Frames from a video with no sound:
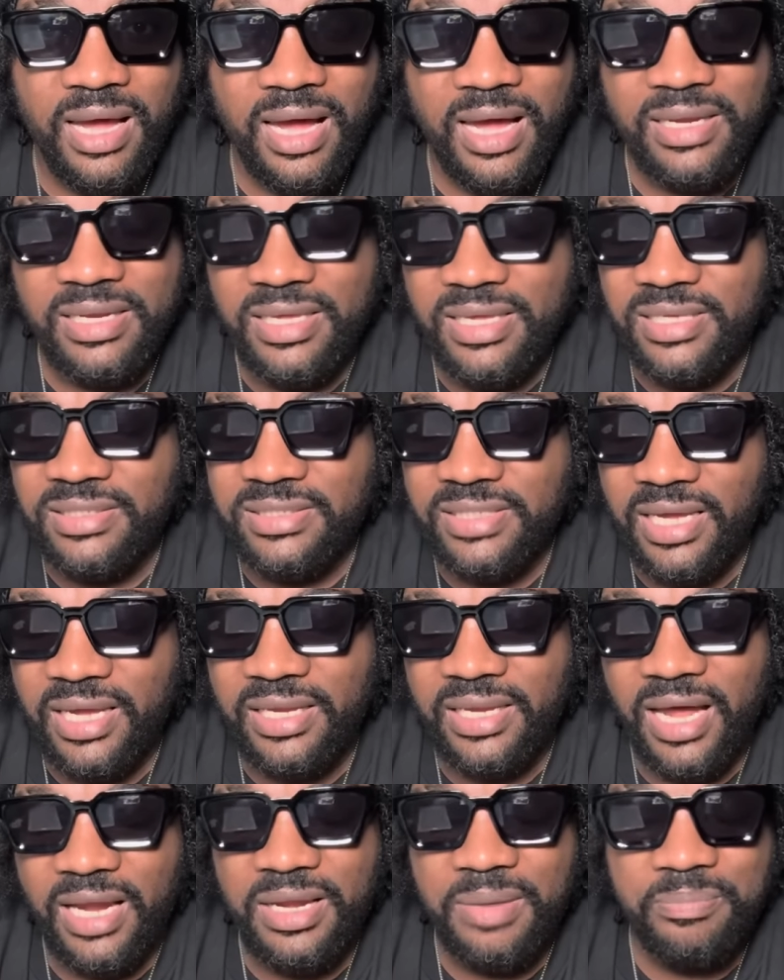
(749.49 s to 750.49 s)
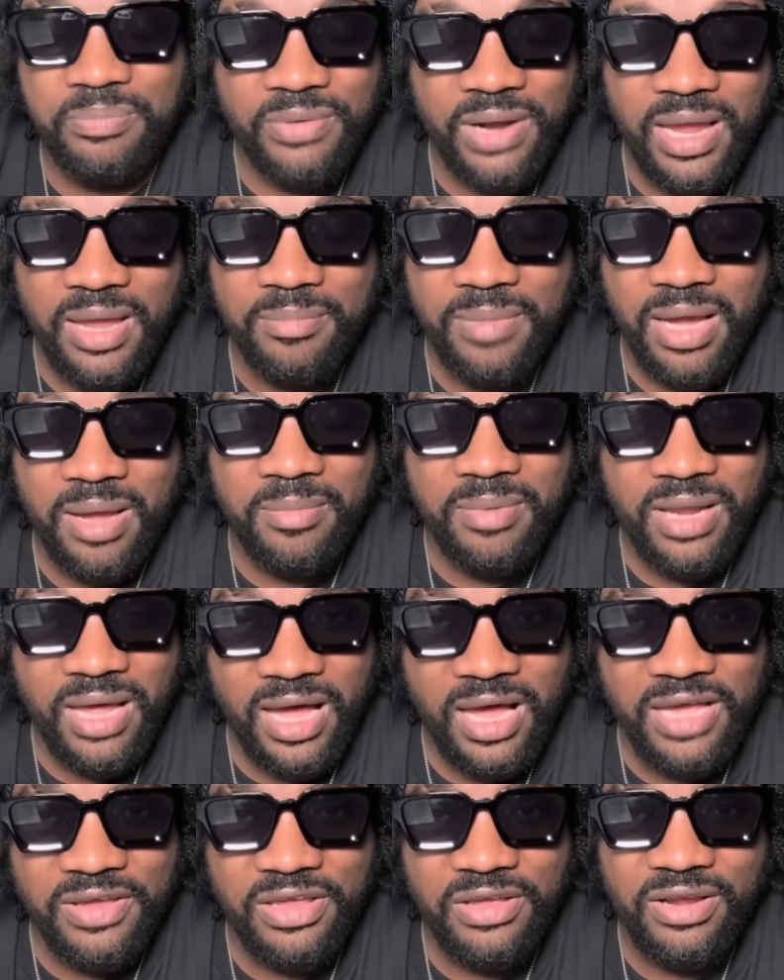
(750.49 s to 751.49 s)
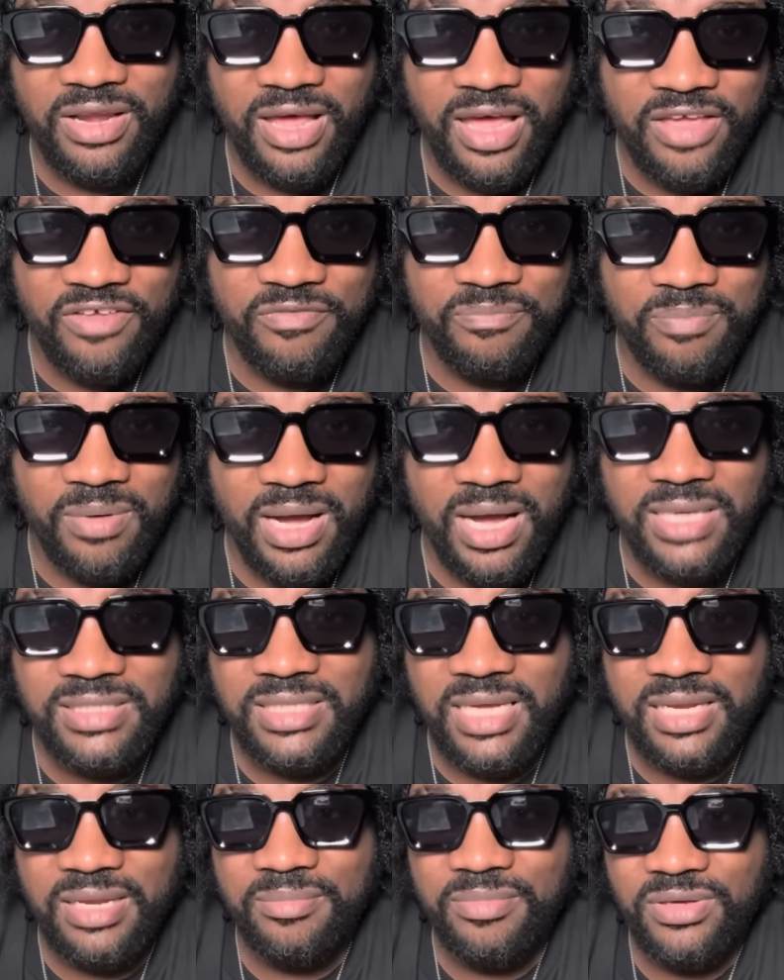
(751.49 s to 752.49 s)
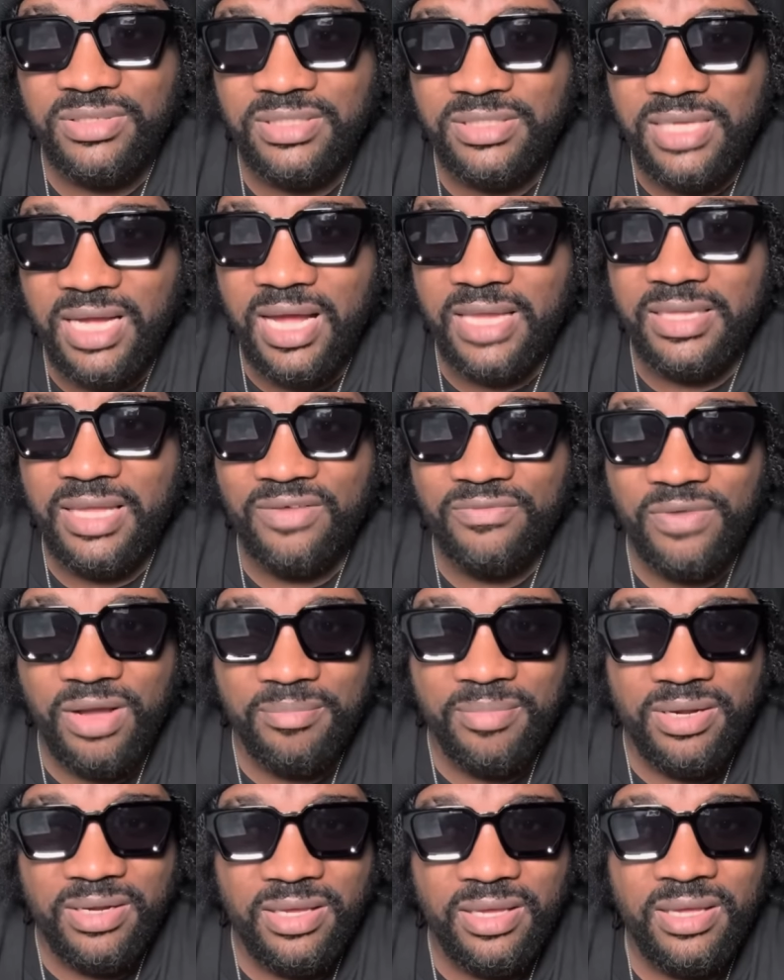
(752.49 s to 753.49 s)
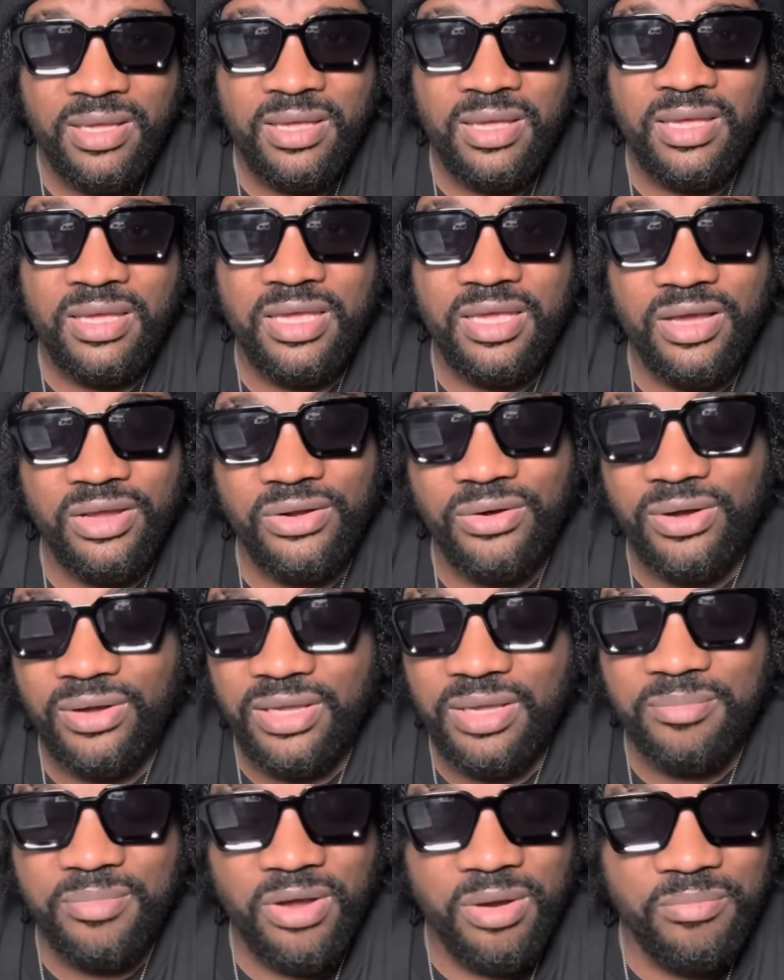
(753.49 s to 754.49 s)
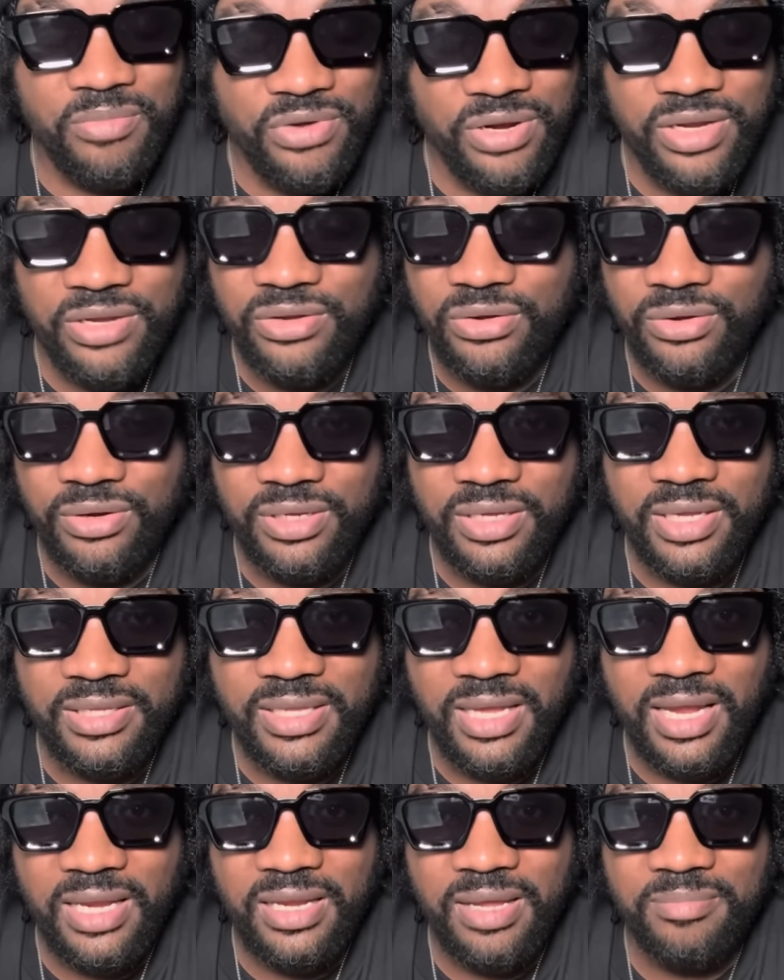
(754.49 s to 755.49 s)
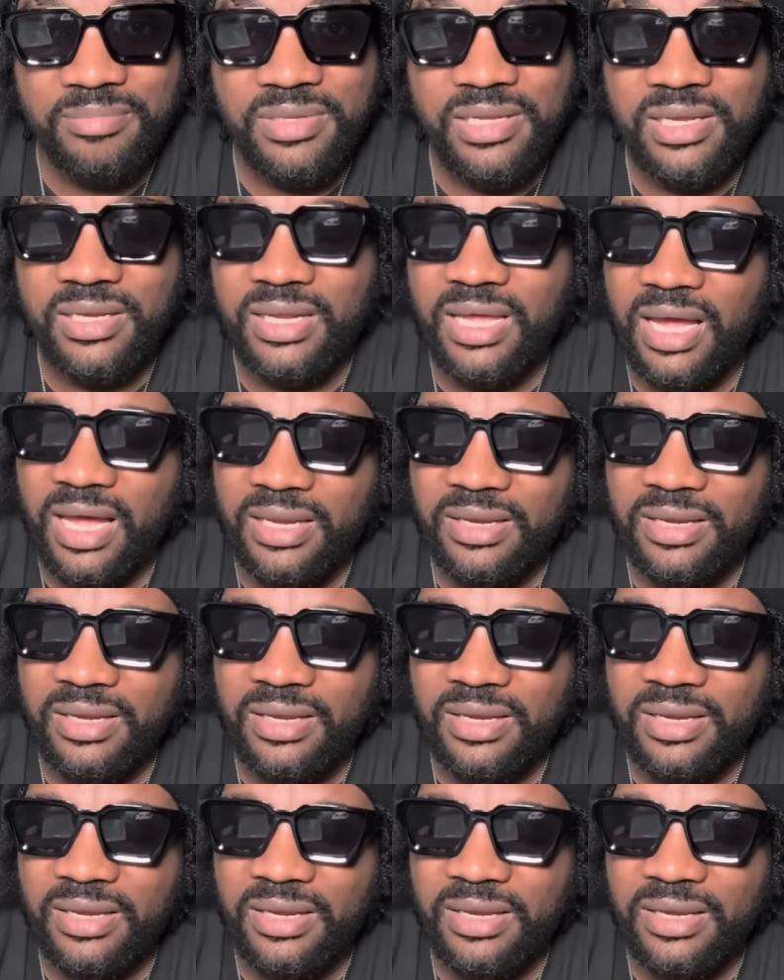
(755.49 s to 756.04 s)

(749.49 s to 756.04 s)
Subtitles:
And he's saying that the prime of him life pass and him not start a family, you know, him not breed nothing yet and them thing there.